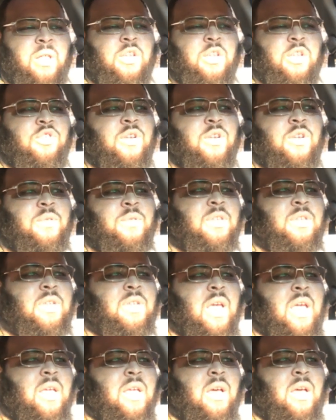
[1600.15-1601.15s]
The scriptures
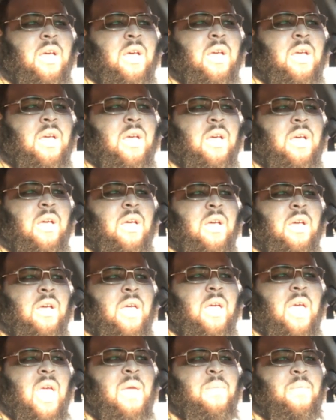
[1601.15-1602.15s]
say,
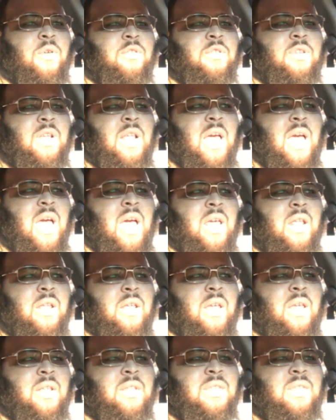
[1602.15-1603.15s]
Amos 9
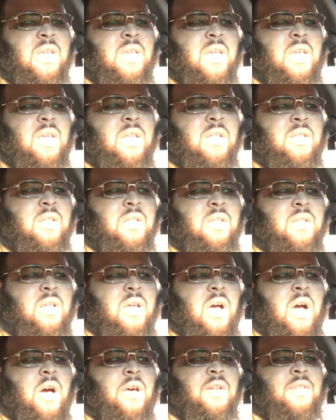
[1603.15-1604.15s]
and 10,
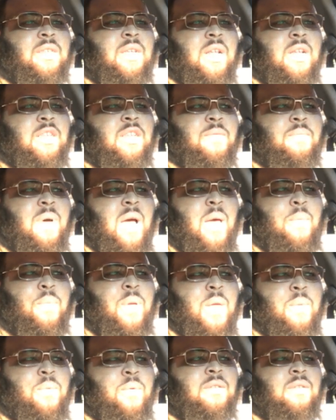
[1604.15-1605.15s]
all the sinners of my
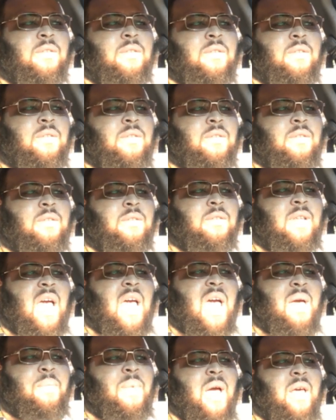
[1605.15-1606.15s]
people shall
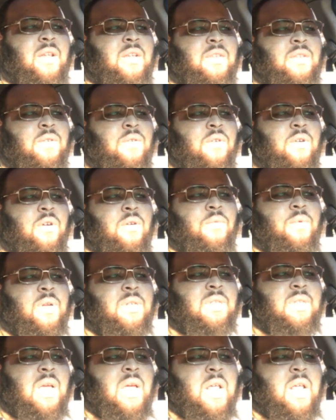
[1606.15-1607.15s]
die by the sword, which
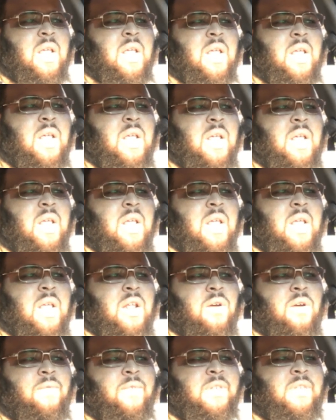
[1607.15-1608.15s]
say the evil shall not
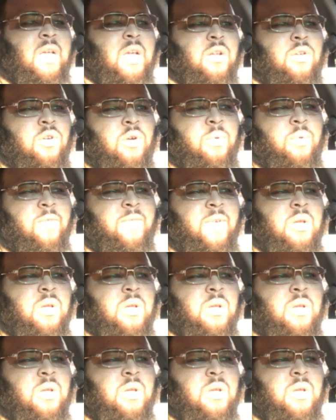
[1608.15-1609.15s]
overtake nor prevent
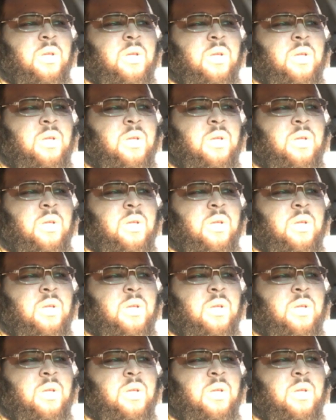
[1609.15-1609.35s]
us.